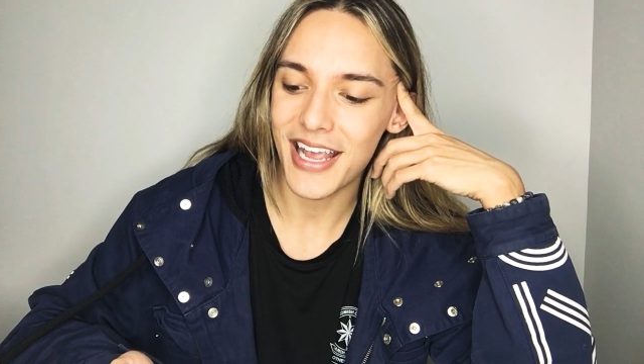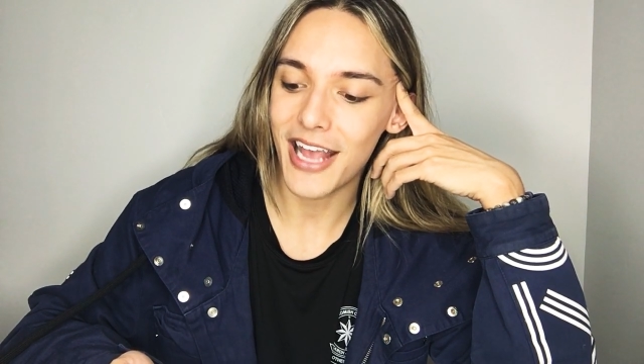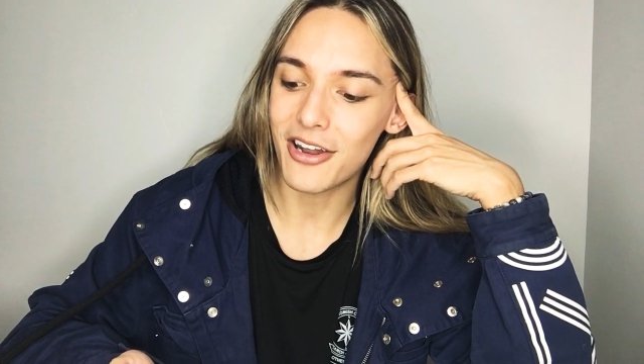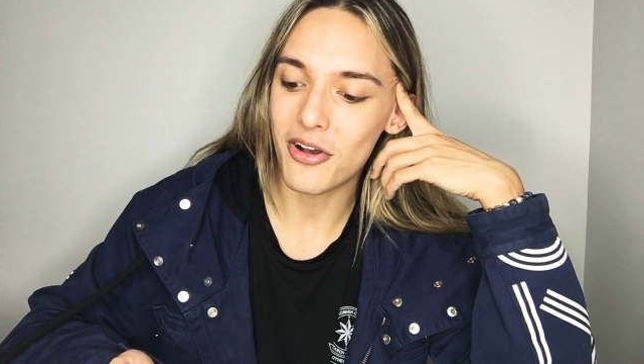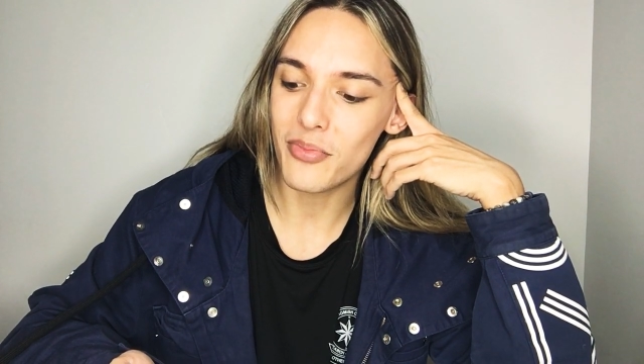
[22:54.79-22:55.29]

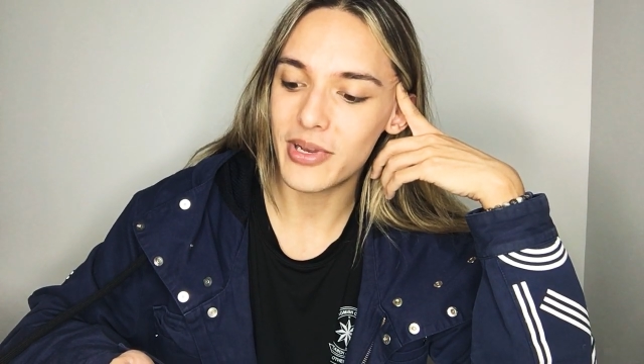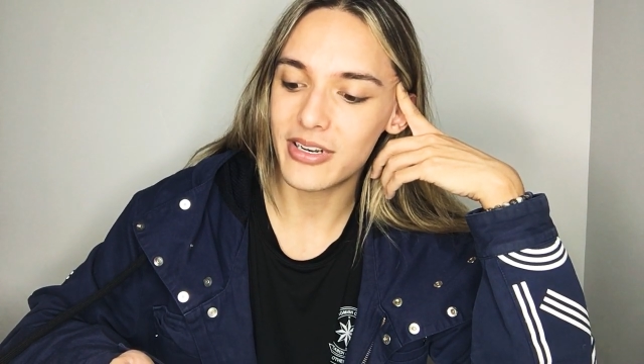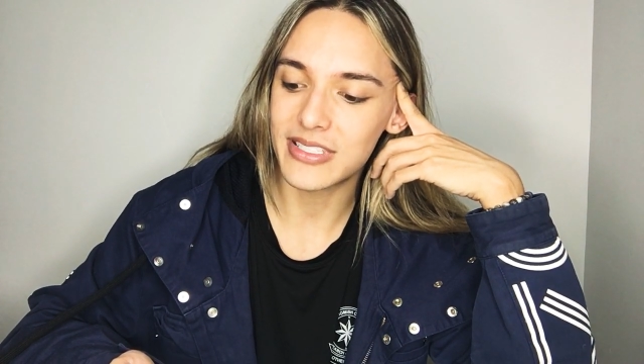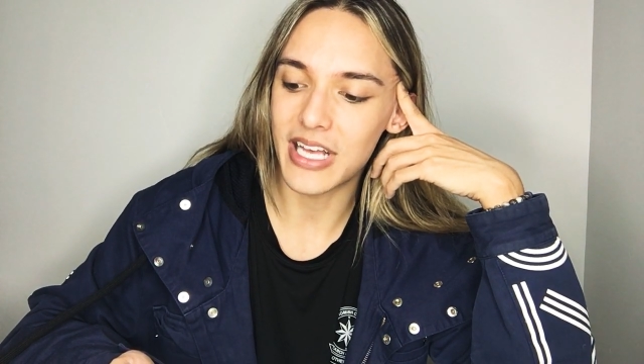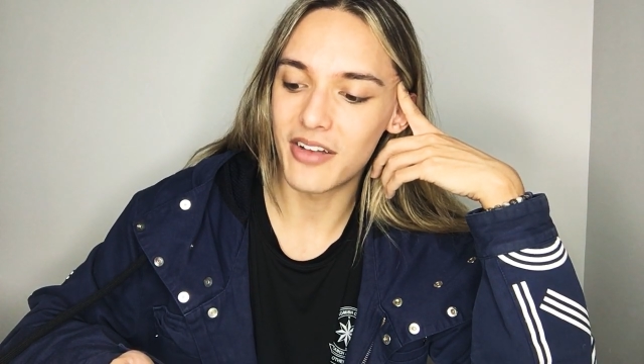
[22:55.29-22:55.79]
and open
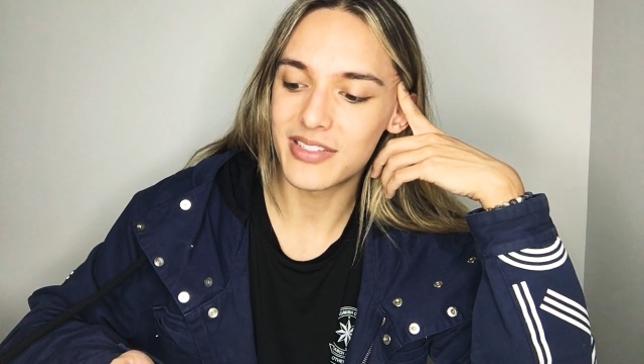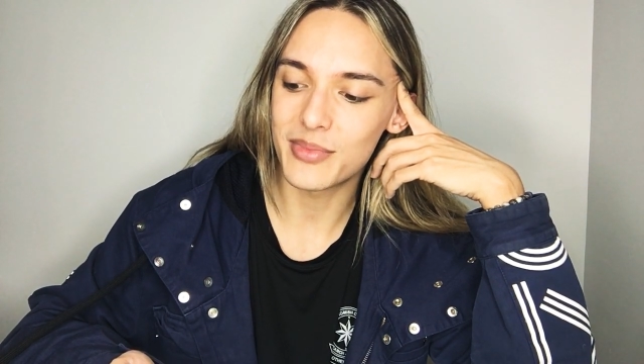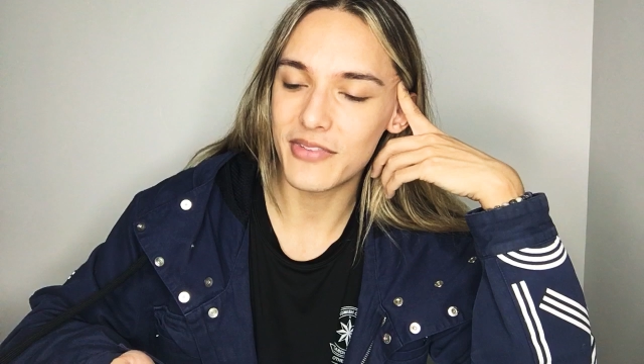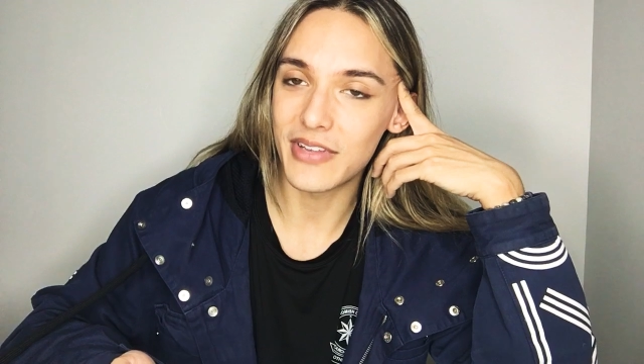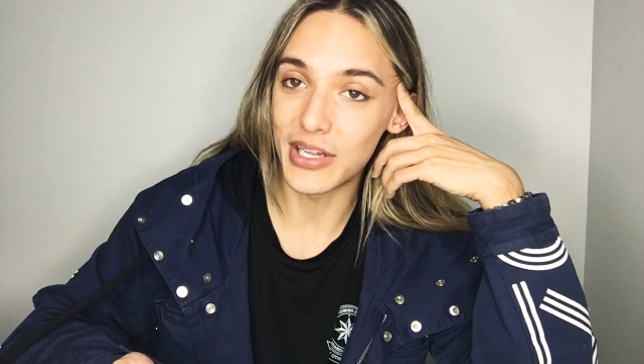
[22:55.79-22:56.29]
yourself to
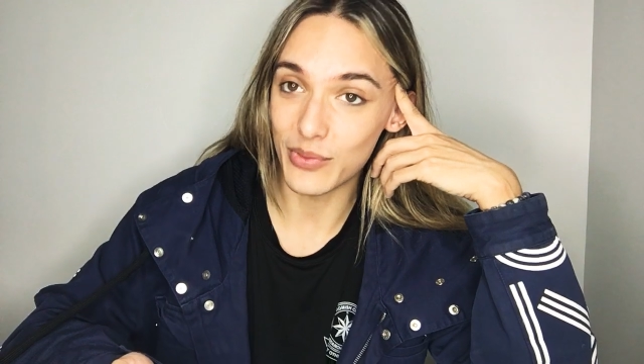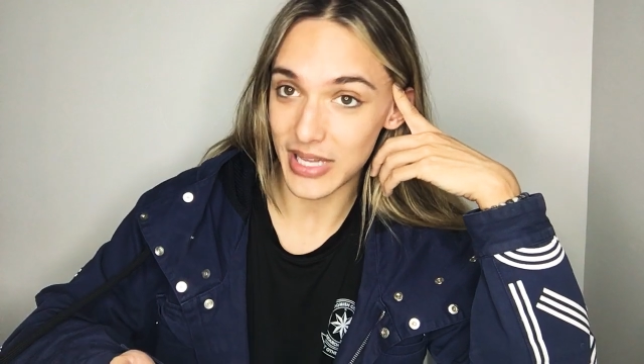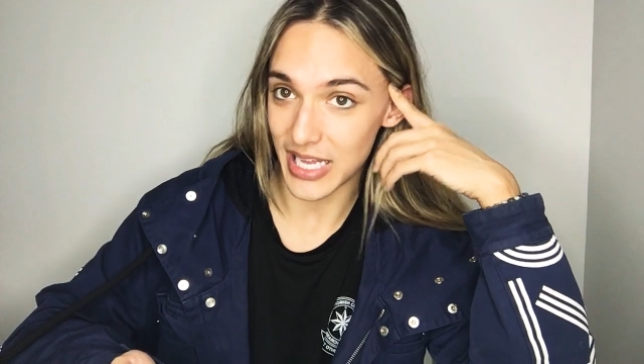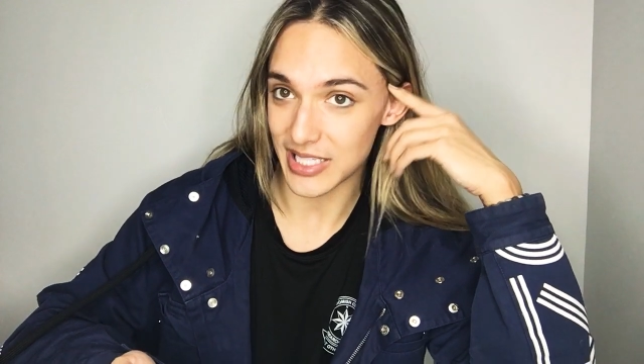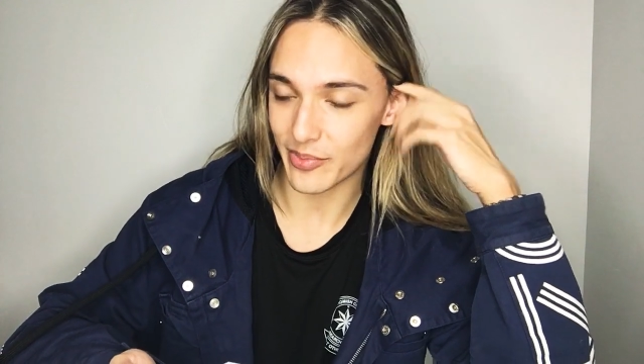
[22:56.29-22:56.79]
be filled
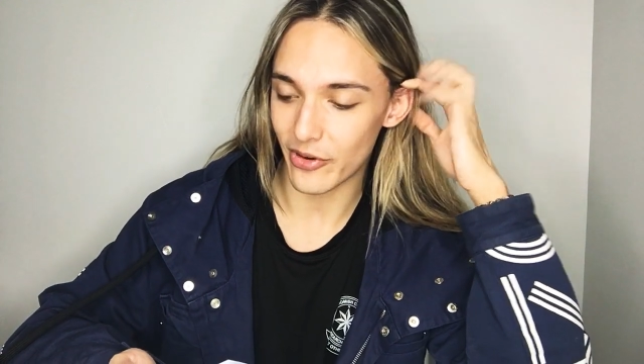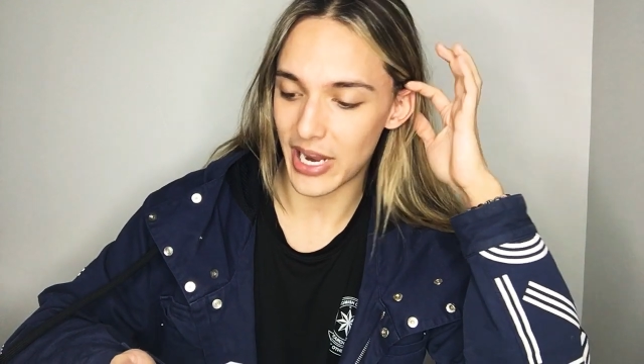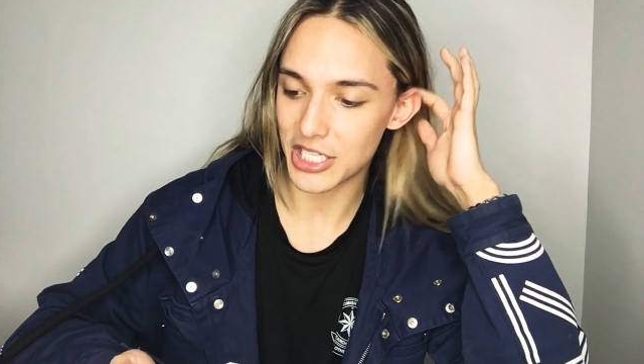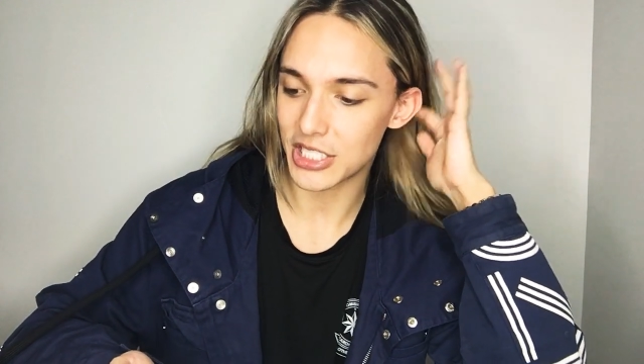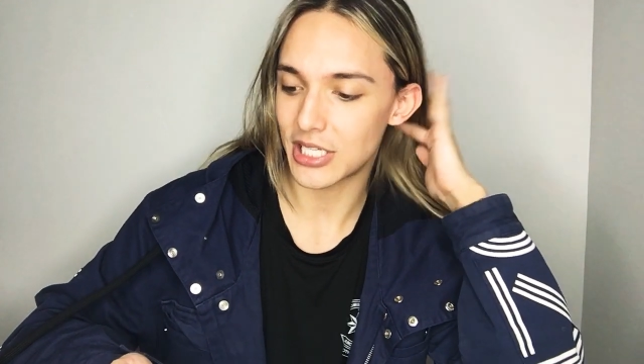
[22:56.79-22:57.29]
with
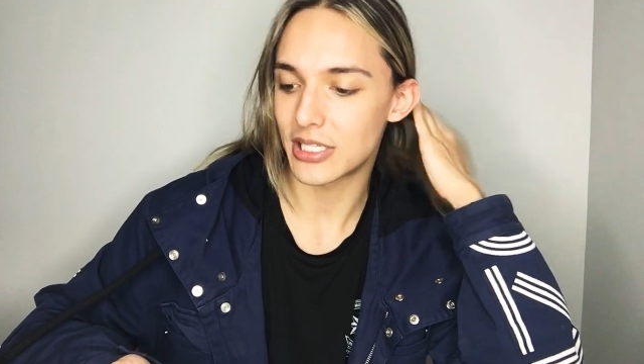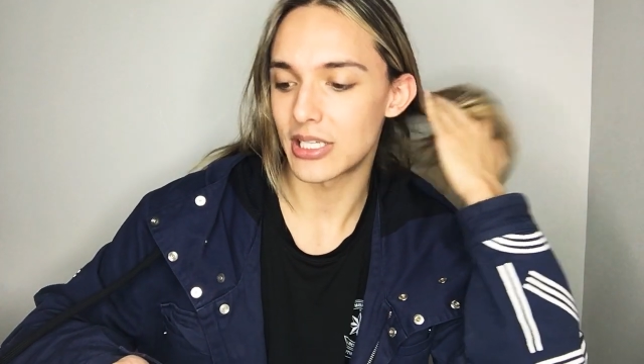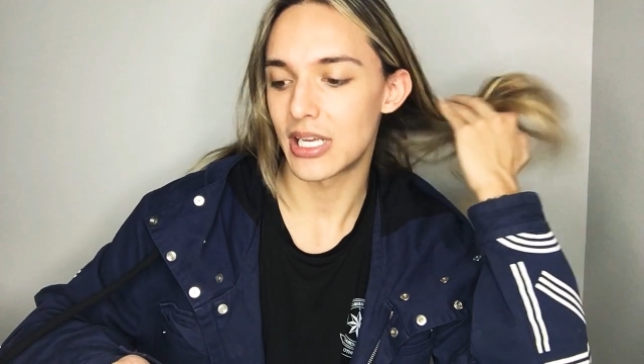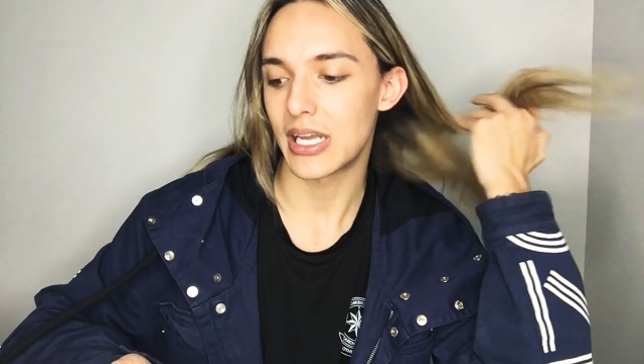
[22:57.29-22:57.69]
inspiration.